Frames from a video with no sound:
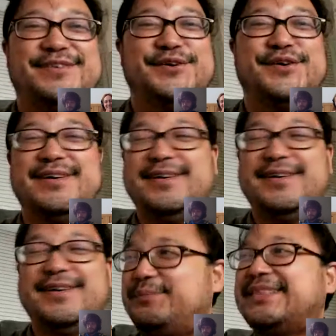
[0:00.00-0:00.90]
So,
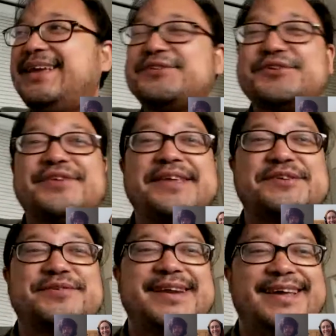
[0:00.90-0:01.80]
but the
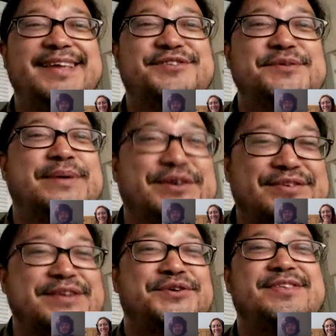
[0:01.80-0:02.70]
exercise of it's
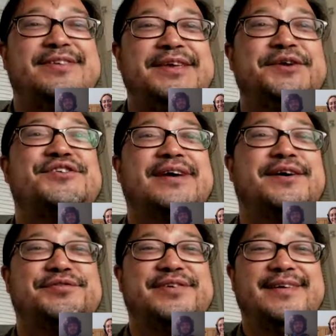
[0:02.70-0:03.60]
because then you can see
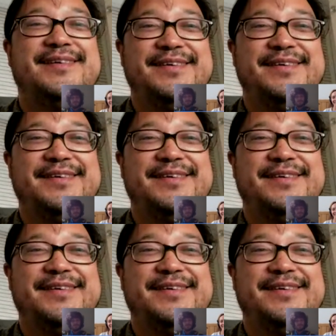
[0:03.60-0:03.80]
yourself.